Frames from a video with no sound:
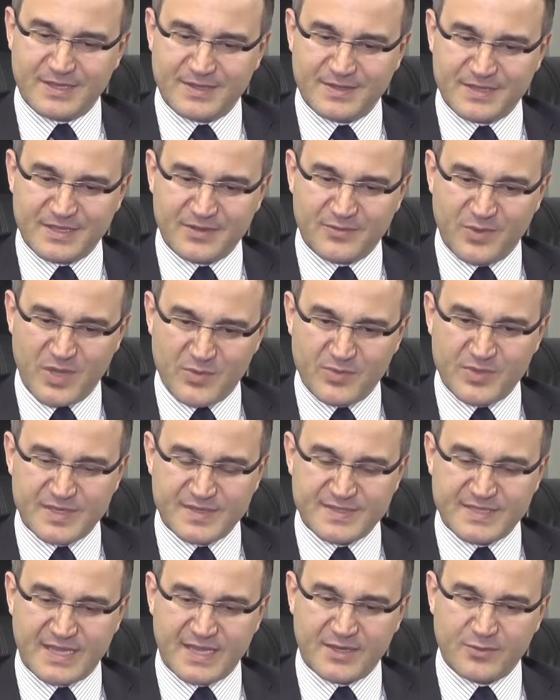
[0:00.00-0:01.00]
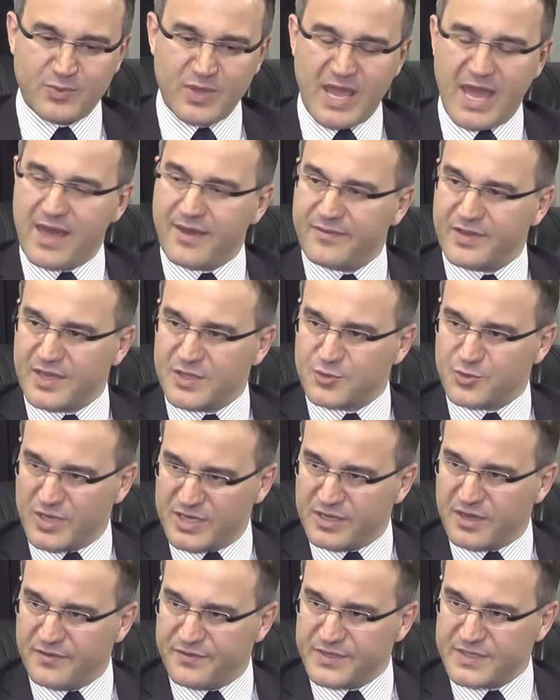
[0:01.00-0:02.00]
the viewers that we have a
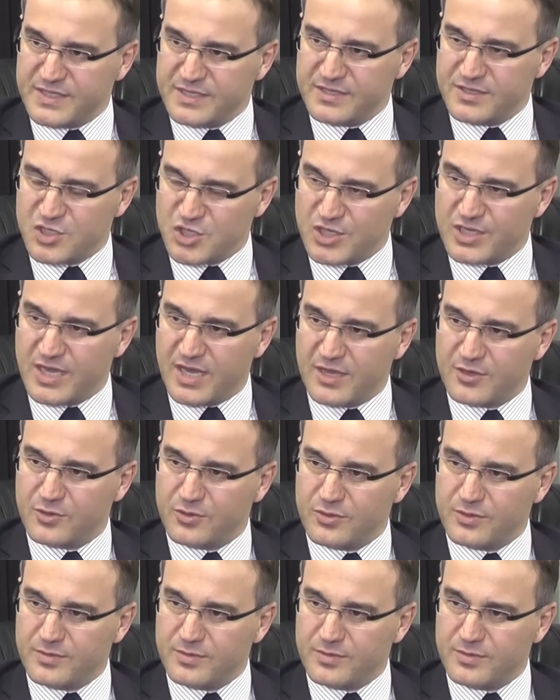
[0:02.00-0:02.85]
trade office in Chicago.